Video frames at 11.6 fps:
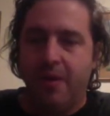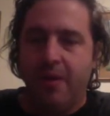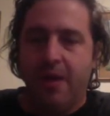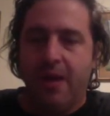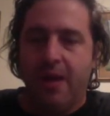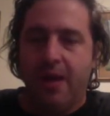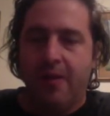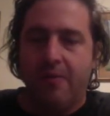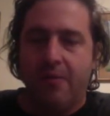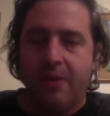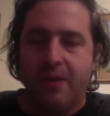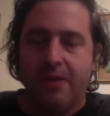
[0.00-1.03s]
And
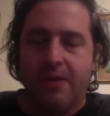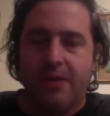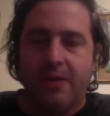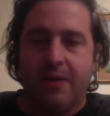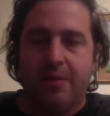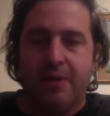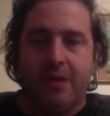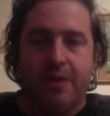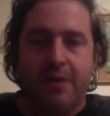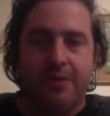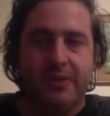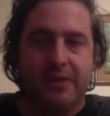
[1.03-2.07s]
really, it's going to come in a
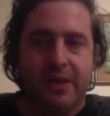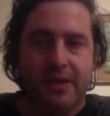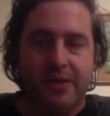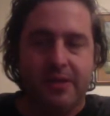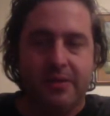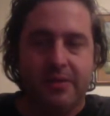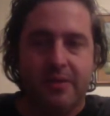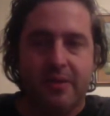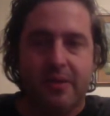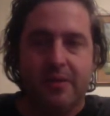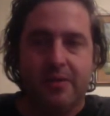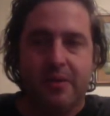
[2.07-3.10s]
couple of stages.
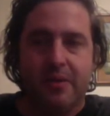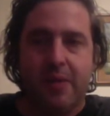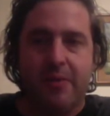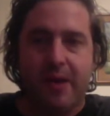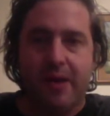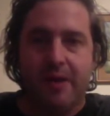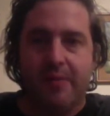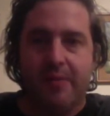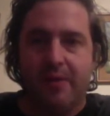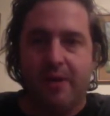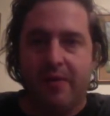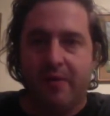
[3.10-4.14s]
There's a common element
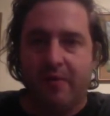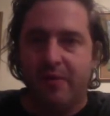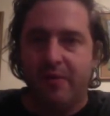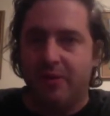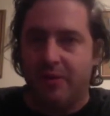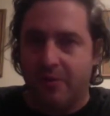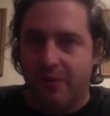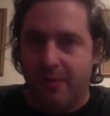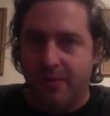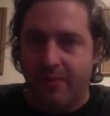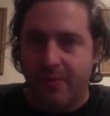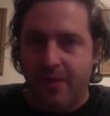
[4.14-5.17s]
that everyone is doing,
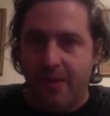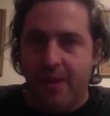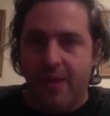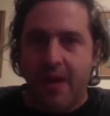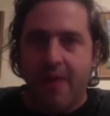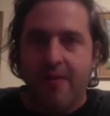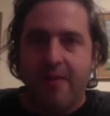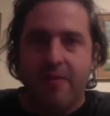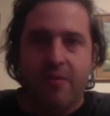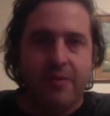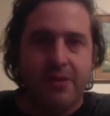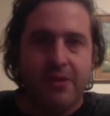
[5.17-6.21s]
and then there
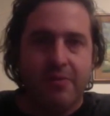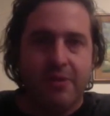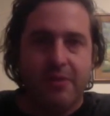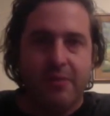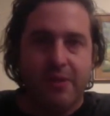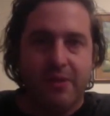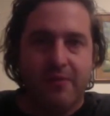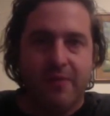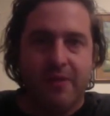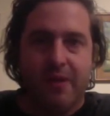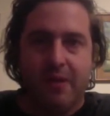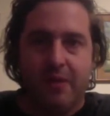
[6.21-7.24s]
will be something specific
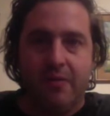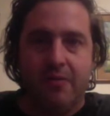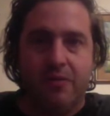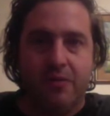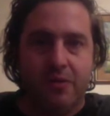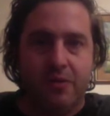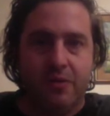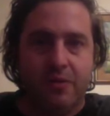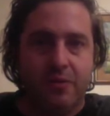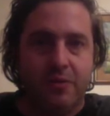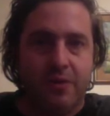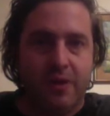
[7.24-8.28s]
that you
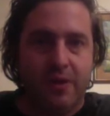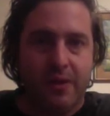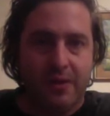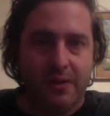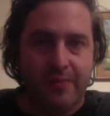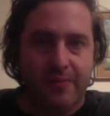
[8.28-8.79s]
choose what it is.